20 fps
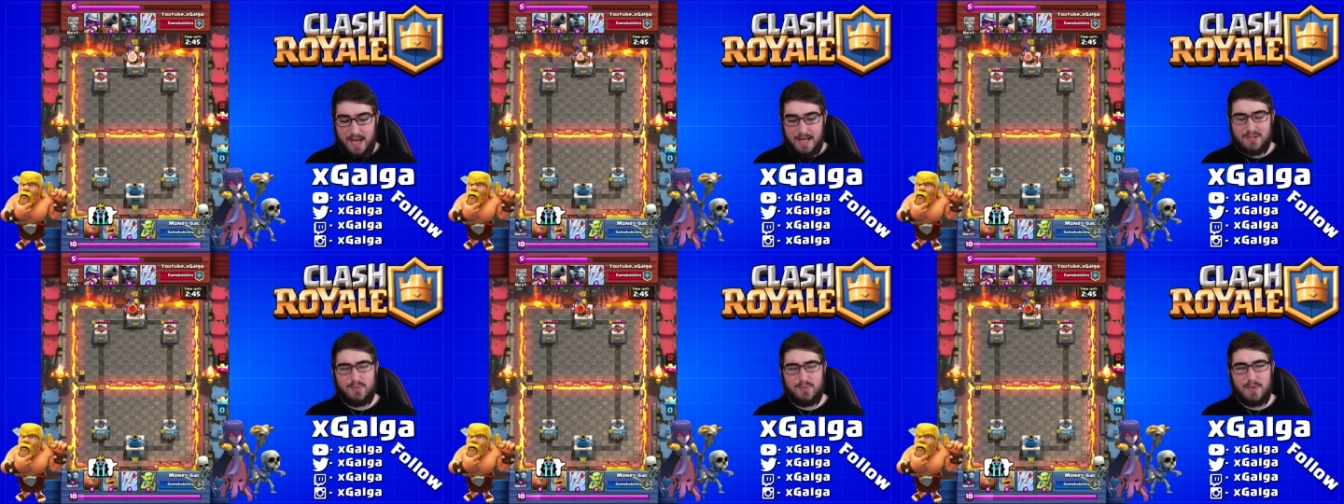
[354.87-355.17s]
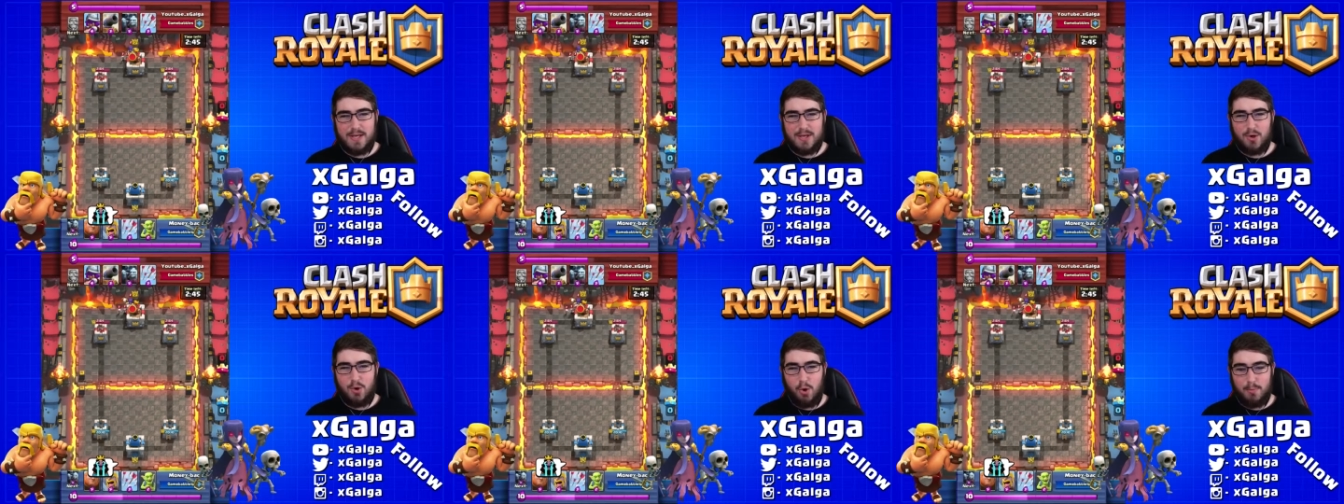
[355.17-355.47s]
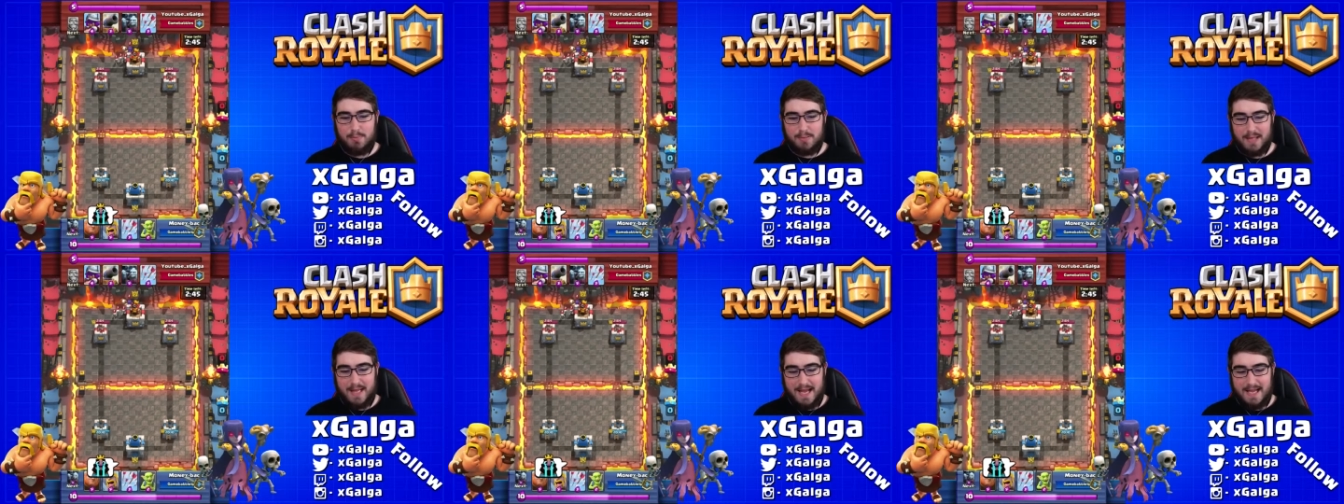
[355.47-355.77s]
It's really
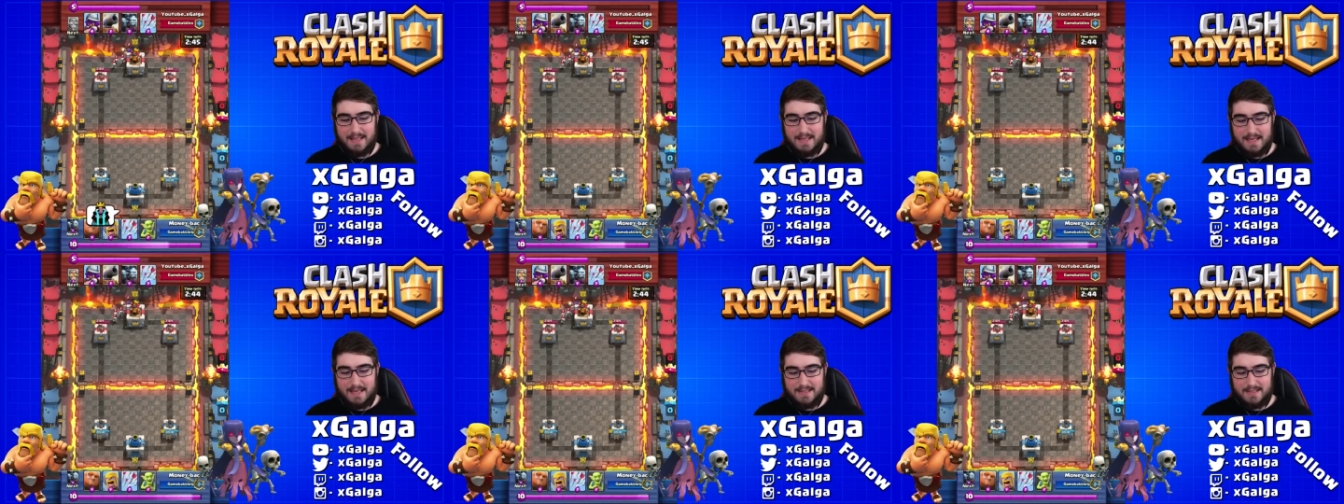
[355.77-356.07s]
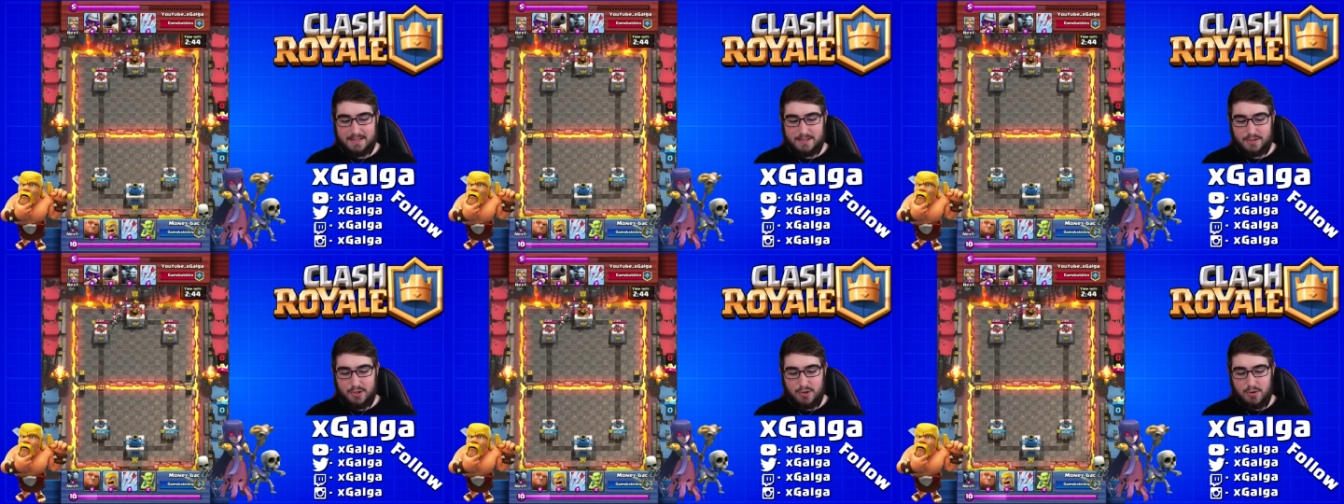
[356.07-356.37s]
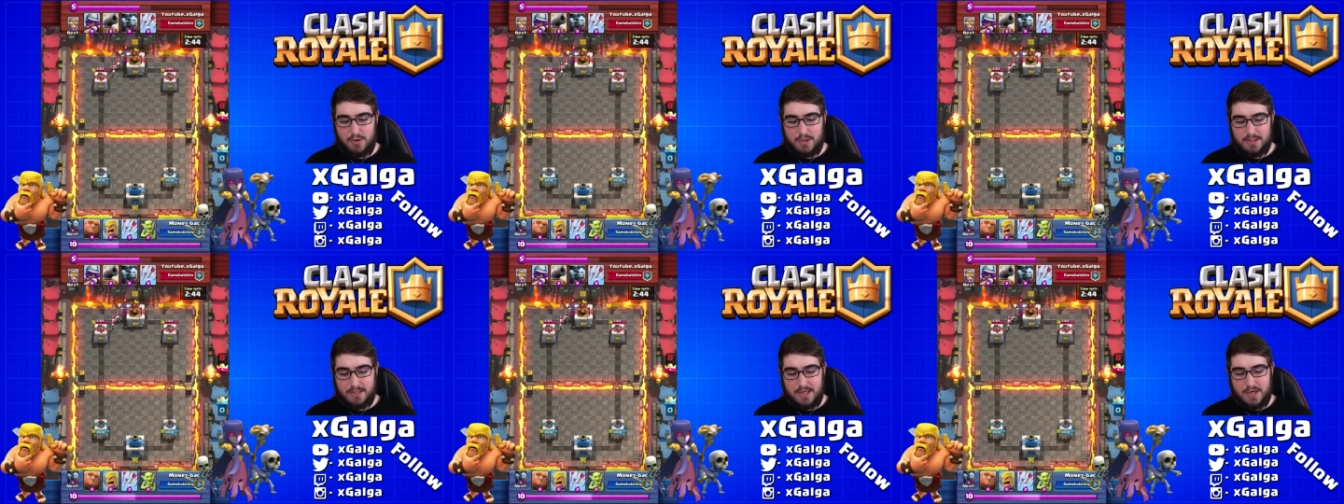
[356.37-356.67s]
cool playing like this
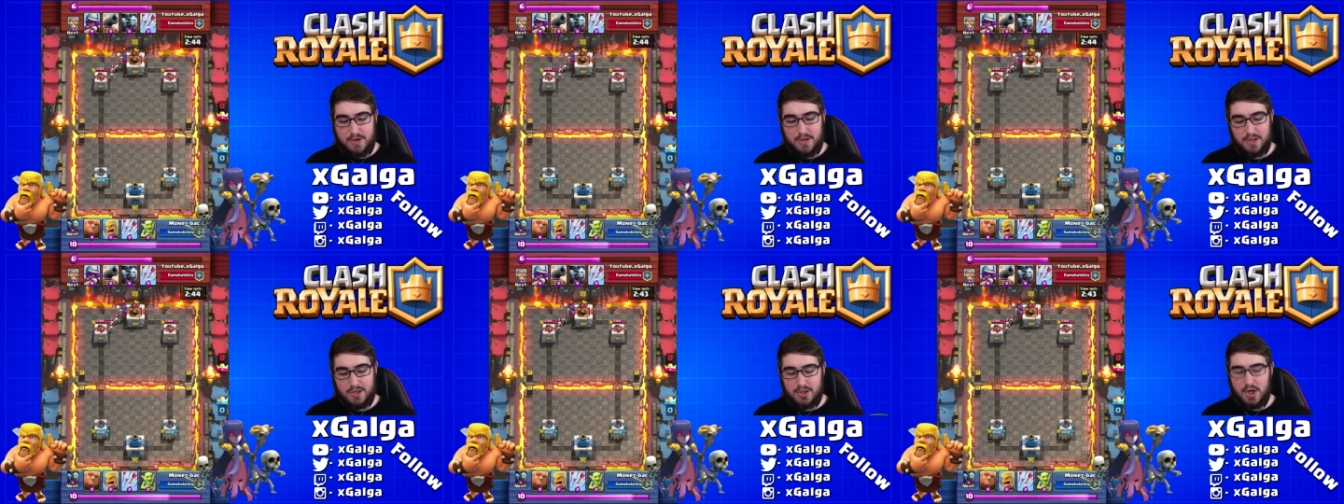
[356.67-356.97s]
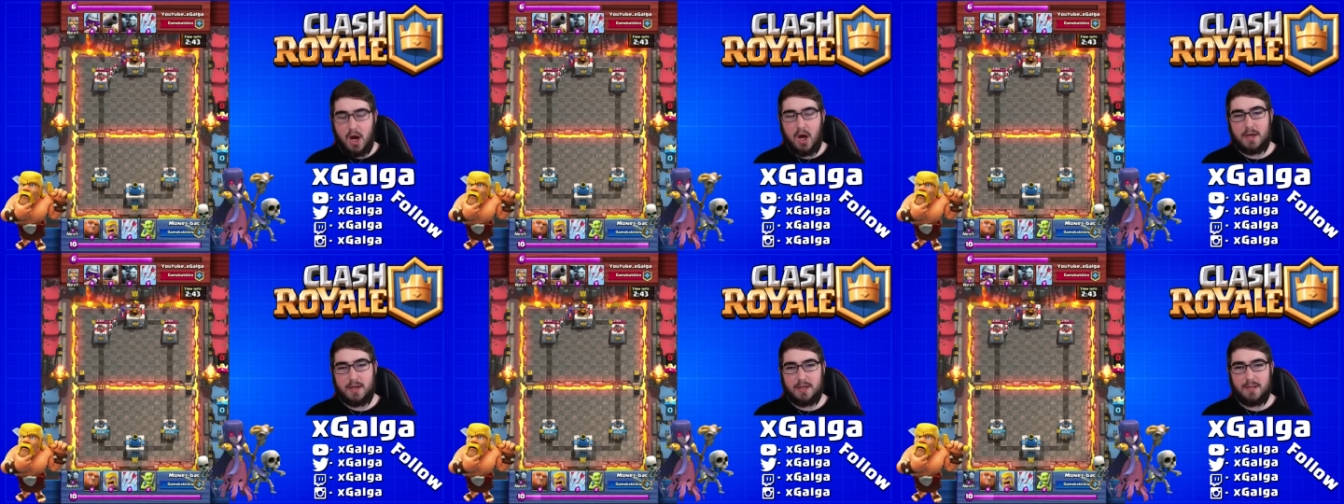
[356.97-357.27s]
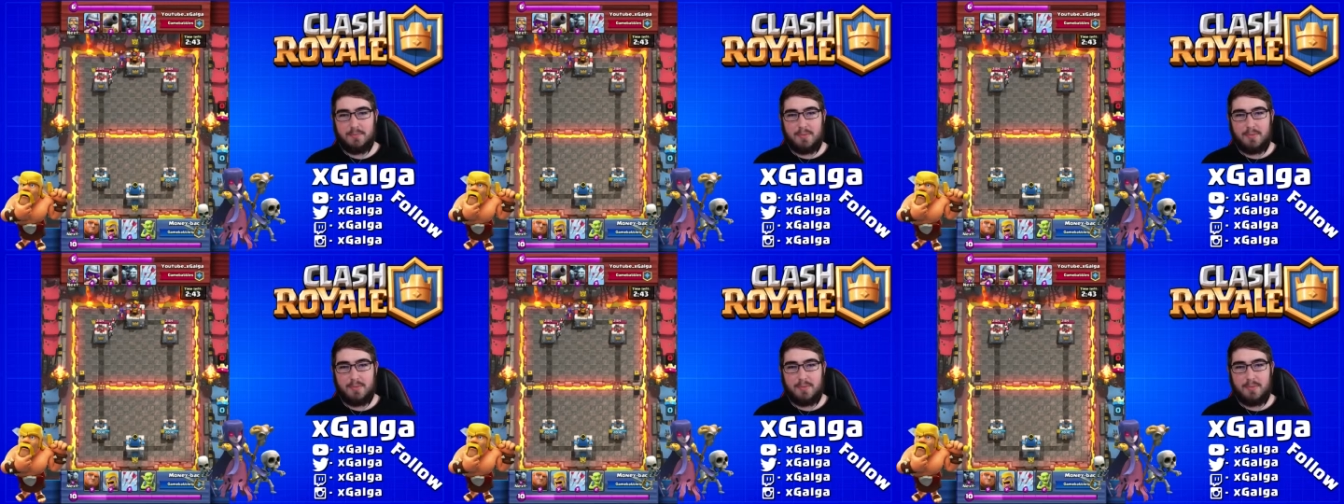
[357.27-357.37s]
too, because then you can talk